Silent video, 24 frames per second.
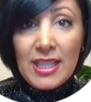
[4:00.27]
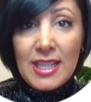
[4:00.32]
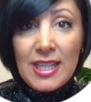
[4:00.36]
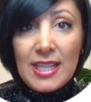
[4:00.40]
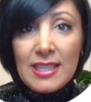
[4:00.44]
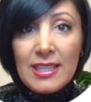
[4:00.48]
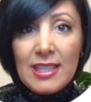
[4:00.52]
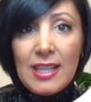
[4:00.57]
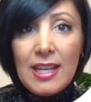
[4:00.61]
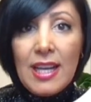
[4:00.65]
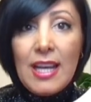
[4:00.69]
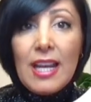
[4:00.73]

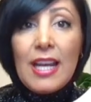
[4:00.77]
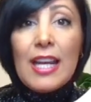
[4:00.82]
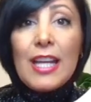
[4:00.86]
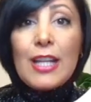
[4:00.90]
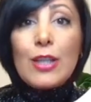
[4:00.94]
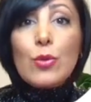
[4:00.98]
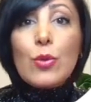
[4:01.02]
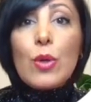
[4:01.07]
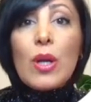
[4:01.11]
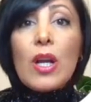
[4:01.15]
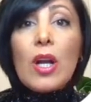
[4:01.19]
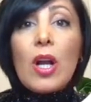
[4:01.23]
it
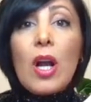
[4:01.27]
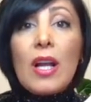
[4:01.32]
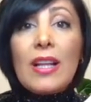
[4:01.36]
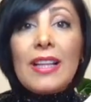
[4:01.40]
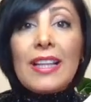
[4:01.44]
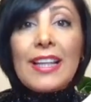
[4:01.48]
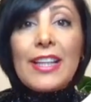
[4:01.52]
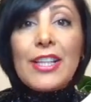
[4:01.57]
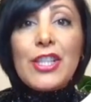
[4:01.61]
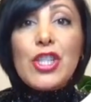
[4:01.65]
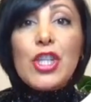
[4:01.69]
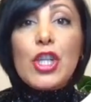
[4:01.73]
into a
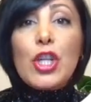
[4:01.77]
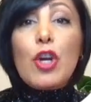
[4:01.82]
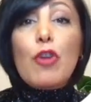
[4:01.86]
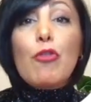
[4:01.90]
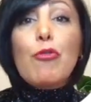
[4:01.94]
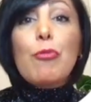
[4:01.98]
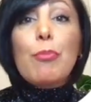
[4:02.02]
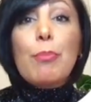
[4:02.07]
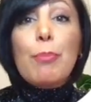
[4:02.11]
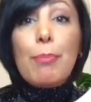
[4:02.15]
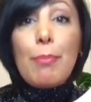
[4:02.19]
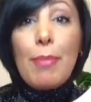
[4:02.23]
collection
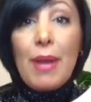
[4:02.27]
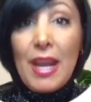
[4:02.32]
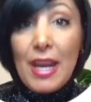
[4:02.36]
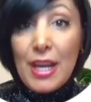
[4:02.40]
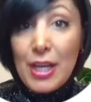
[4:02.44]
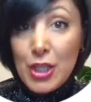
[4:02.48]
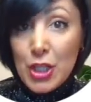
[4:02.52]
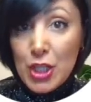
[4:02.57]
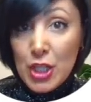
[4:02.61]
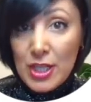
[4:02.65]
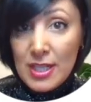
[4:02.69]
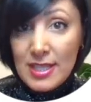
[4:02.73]
of
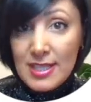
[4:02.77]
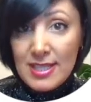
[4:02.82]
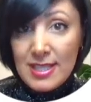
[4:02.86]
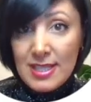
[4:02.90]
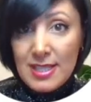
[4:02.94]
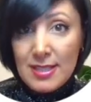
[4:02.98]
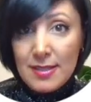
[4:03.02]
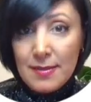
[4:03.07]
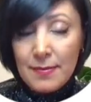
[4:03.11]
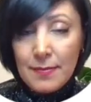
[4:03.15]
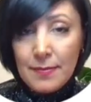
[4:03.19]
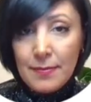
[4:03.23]

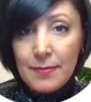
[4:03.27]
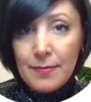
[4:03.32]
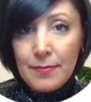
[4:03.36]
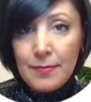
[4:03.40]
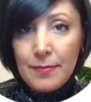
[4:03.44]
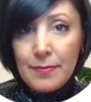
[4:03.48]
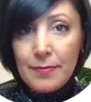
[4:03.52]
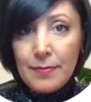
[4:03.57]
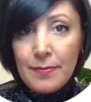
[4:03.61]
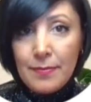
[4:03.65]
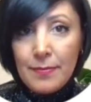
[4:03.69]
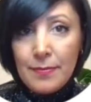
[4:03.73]
pages,
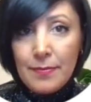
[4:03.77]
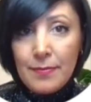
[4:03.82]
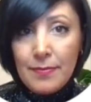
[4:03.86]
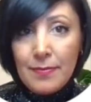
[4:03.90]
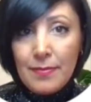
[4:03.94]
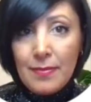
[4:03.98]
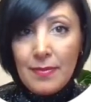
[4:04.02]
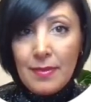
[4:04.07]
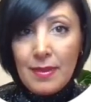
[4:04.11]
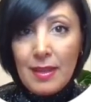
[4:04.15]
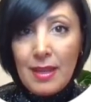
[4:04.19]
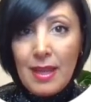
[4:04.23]

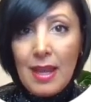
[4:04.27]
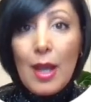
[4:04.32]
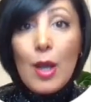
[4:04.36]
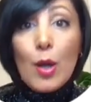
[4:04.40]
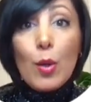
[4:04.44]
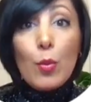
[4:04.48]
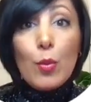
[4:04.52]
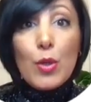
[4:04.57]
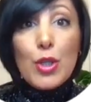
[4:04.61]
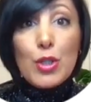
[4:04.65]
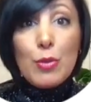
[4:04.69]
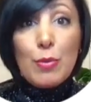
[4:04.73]

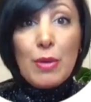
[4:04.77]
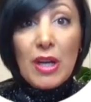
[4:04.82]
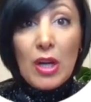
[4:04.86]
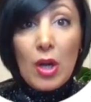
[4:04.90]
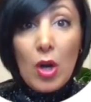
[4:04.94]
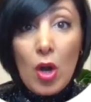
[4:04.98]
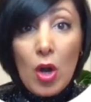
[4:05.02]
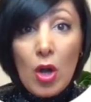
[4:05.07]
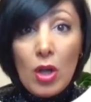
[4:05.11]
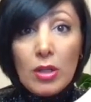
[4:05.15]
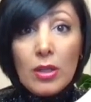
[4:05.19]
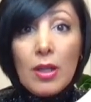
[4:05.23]
which we
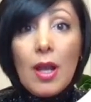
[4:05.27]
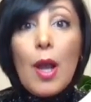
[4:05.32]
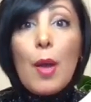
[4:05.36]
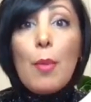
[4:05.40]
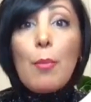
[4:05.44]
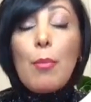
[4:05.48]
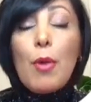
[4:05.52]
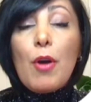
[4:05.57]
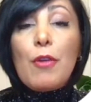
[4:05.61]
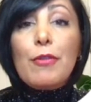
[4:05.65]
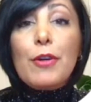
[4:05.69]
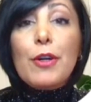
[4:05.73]
call
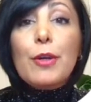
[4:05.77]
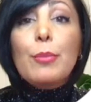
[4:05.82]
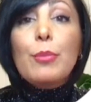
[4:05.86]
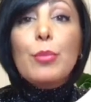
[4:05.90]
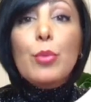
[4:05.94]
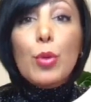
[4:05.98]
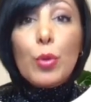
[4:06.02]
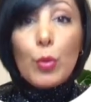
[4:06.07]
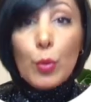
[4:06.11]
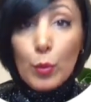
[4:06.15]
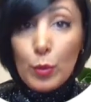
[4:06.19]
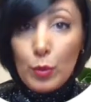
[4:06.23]
buffer
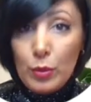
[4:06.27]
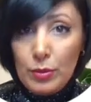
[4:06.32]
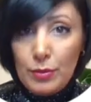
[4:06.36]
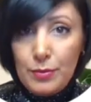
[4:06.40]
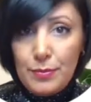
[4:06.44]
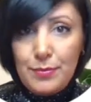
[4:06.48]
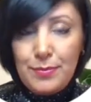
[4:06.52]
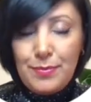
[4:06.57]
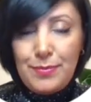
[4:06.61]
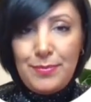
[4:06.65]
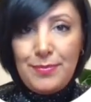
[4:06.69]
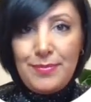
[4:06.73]
pool.
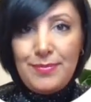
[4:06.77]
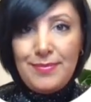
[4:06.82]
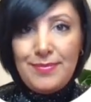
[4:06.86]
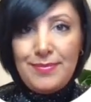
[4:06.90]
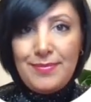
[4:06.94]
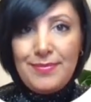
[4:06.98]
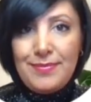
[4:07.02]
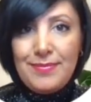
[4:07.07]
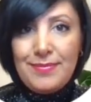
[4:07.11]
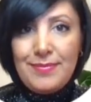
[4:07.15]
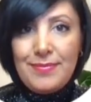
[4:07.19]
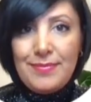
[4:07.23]

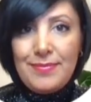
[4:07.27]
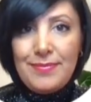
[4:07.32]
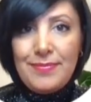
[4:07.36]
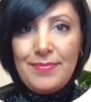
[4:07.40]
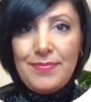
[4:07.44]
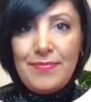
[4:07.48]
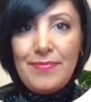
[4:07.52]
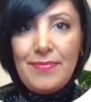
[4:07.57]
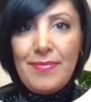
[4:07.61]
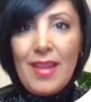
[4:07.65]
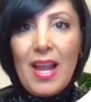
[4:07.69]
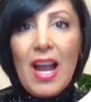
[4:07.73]

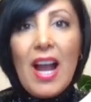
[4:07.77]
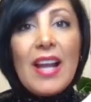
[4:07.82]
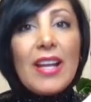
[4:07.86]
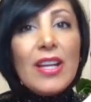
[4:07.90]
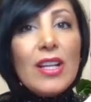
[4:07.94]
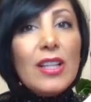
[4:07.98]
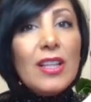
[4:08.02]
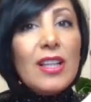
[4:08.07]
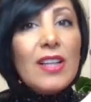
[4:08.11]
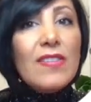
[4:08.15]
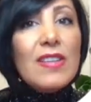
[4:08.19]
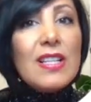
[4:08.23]

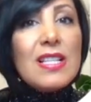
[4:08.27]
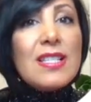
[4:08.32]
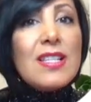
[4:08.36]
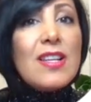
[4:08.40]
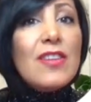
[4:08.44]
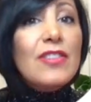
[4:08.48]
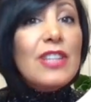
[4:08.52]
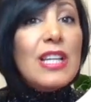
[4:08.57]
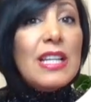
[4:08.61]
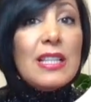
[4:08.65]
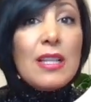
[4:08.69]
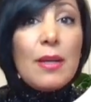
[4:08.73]
Higher levels
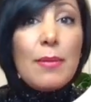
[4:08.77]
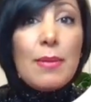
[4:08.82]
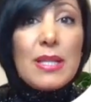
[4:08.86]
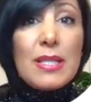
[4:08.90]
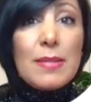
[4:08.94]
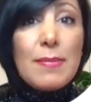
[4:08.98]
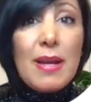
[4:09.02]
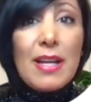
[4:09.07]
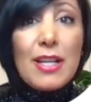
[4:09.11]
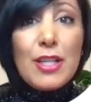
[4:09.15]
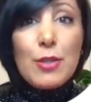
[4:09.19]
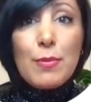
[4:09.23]
of
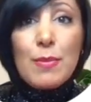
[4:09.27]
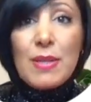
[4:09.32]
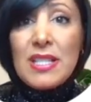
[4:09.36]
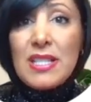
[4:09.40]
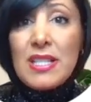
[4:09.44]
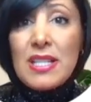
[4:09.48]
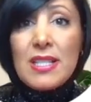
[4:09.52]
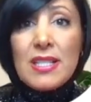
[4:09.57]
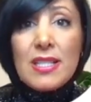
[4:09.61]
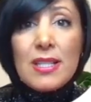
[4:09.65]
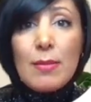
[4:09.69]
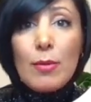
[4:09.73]
database management
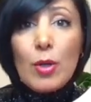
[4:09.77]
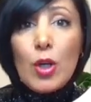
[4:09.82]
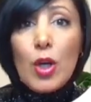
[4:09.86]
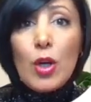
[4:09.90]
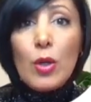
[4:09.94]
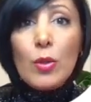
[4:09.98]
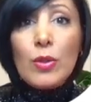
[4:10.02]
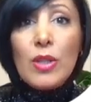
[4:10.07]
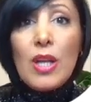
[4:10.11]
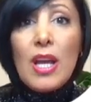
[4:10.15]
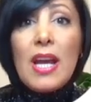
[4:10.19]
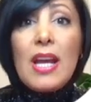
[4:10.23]
system
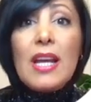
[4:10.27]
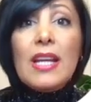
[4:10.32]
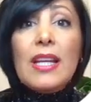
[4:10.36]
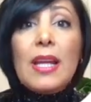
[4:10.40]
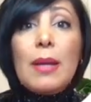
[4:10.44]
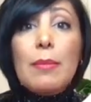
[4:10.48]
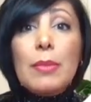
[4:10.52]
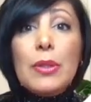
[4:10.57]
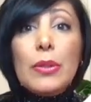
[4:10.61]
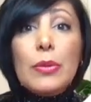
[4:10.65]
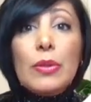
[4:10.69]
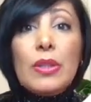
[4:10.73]
code
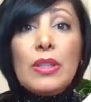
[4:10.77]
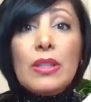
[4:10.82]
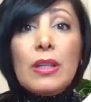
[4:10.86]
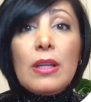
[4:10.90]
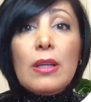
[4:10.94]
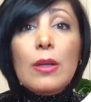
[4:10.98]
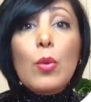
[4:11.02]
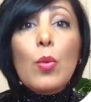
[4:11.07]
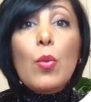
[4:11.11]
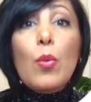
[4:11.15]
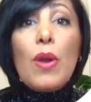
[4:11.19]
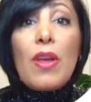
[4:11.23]
can be
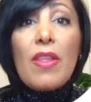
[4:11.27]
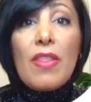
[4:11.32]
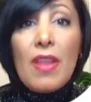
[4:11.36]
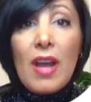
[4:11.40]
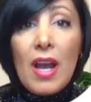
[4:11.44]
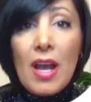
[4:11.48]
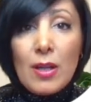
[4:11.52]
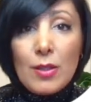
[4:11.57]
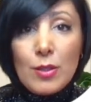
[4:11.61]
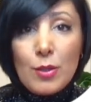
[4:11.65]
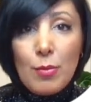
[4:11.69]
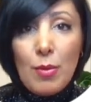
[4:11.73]
written
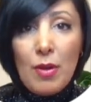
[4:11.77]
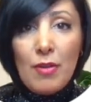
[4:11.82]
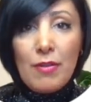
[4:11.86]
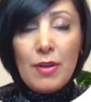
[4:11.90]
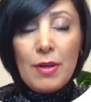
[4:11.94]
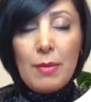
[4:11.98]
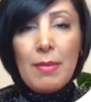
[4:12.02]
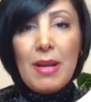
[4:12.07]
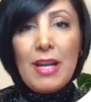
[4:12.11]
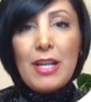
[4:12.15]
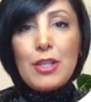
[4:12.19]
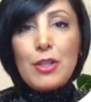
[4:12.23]
without
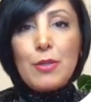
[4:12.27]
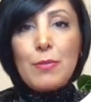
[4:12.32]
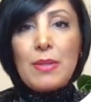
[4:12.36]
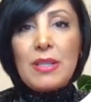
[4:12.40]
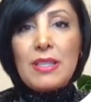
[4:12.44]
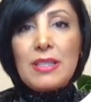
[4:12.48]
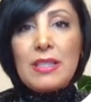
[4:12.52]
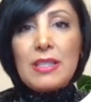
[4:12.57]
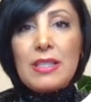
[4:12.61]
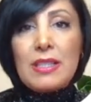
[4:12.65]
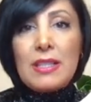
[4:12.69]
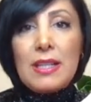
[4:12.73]
buffer
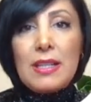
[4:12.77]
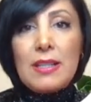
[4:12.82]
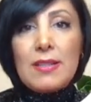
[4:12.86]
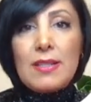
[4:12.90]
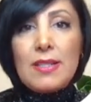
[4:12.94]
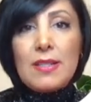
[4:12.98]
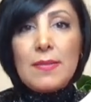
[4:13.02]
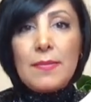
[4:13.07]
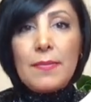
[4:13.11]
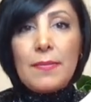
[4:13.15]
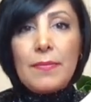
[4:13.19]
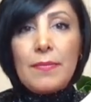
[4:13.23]
management
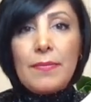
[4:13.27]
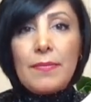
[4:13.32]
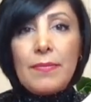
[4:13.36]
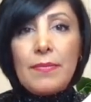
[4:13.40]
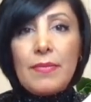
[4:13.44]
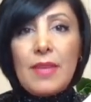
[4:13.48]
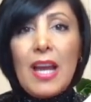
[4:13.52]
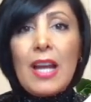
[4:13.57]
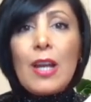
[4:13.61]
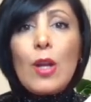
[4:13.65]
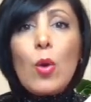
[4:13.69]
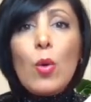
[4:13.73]
details,
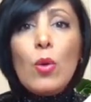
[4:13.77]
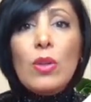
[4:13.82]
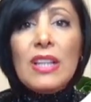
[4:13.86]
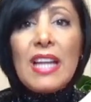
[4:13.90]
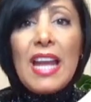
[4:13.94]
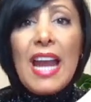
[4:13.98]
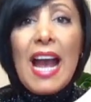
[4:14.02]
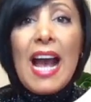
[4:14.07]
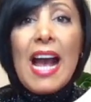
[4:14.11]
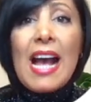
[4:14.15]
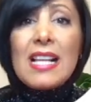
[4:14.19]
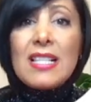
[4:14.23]
and
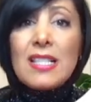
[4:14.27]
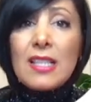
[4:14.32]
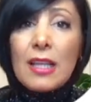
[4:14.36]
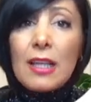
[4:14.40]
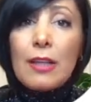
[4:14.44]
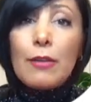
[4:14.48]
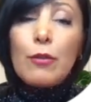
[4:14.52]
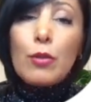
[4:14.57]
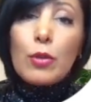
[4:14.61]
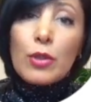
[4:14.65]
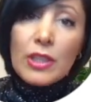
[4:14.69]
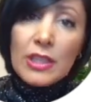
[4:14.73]
only
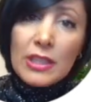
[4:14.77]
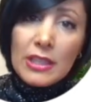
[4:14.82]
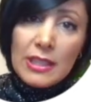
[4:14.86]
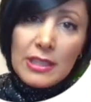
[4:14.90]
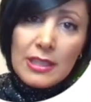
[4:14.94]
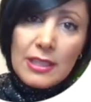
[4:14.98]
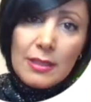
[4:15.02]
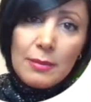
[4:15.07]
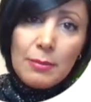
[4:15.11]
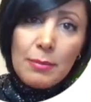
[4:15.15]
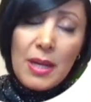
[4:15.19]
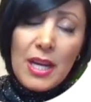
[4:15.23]
asking for the
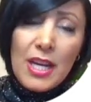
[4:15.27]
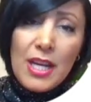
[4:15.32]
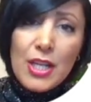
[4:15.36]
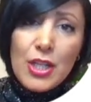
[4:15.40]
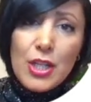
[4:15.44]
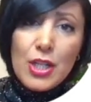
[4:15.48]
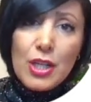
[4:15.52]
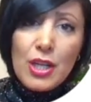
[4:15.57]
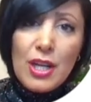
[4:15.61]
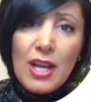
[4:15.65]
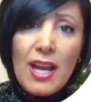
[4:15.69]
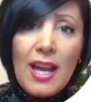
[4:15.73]
needed
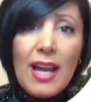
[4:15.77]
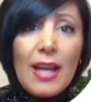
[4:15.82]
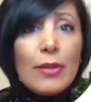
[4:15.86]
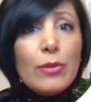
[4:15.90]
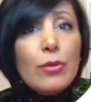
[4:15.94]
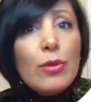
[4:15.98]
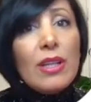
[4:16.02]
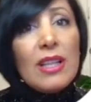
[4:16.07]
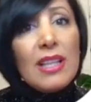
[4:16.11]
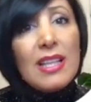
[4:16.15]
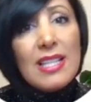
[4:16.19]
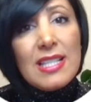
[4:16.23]
page
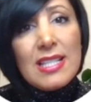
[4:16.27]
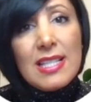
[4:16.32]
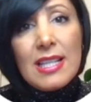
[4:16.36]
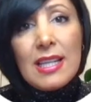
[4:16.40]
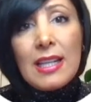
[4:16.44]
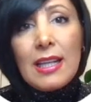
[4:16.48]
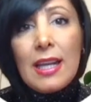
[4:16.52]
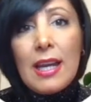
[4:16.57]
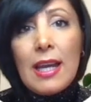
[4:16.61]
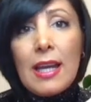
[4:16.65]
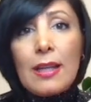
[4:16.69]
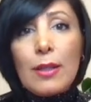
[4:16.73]
and
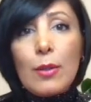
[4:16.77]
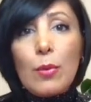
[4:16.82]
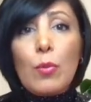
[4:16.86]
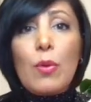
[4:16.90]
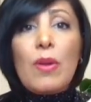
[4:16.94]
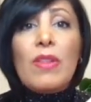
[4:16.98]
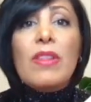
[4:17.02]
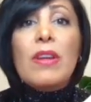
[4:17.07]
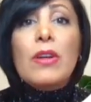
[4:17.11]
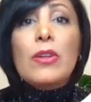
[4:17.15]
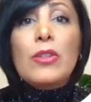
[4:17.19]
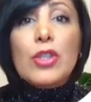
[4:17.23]
releasing it
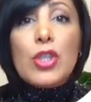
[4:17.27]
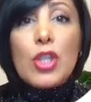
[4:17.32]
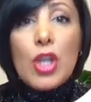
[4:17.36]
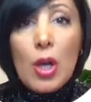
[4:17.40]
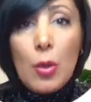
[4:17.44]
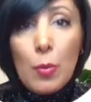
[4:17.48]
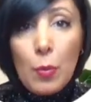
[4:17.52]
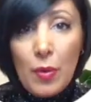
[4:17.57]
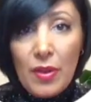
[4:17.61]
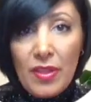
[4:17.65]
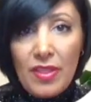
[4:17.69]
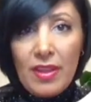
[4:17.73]
when they're
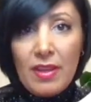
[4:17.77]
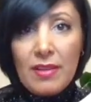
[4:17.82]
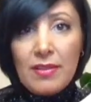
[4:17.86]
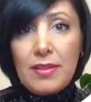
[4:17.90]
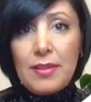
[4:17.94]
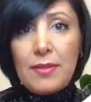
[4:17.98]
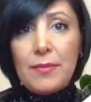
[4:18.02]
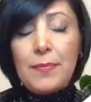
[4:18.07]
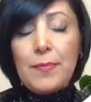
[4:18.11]
done with it.